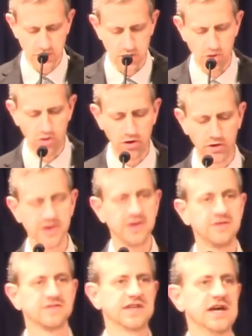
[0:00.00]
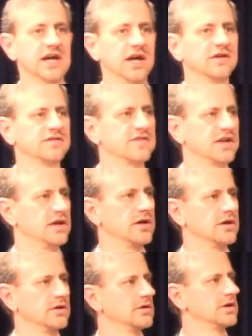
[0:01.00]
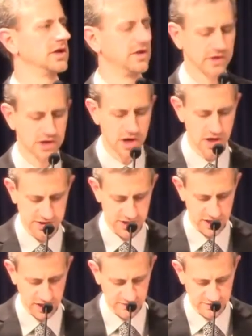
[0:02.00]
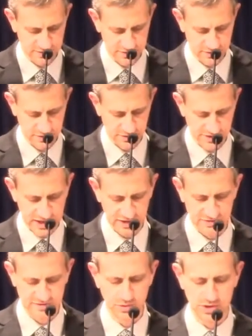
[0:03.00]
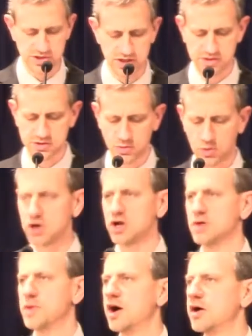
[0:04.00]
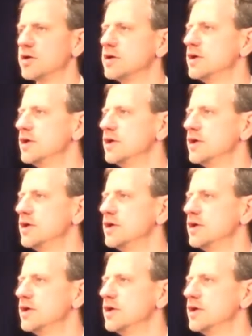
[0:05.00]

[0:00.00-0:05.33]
all these things, again, in the context, the things that we tend to worry about,